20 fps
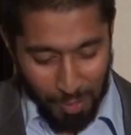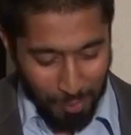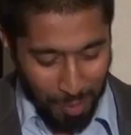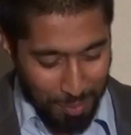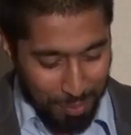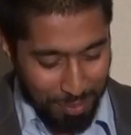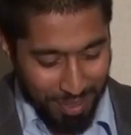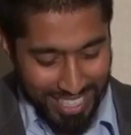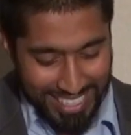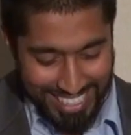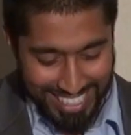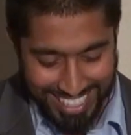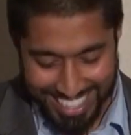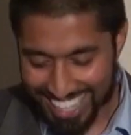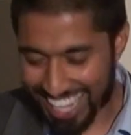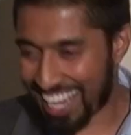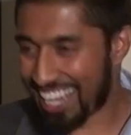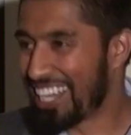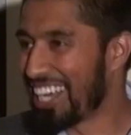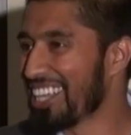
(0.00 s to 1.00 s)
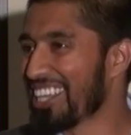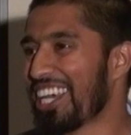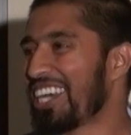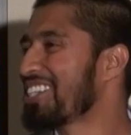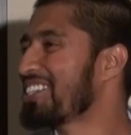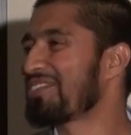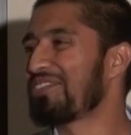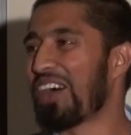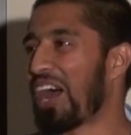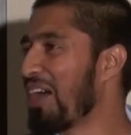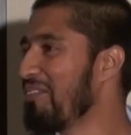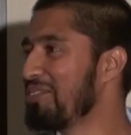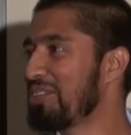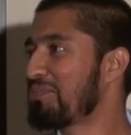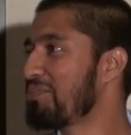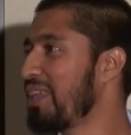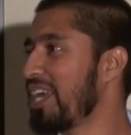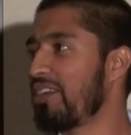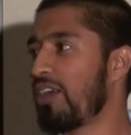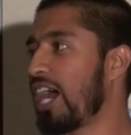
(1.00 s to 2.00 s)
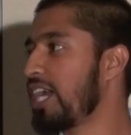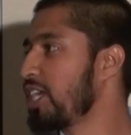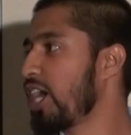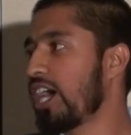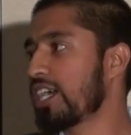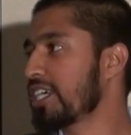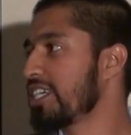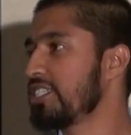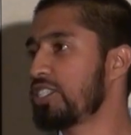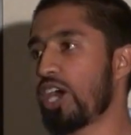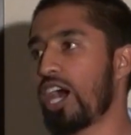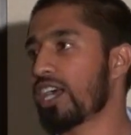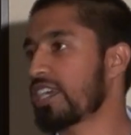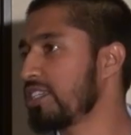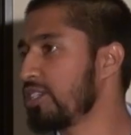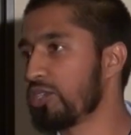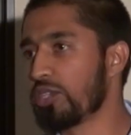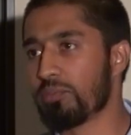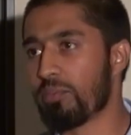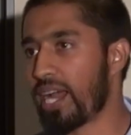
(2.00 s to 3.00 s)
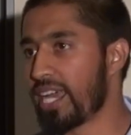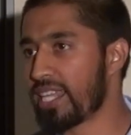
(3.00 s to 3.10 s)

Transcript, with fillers: We praise and thank Allah subhanahu I'm just playing around. Y'all can talk and doing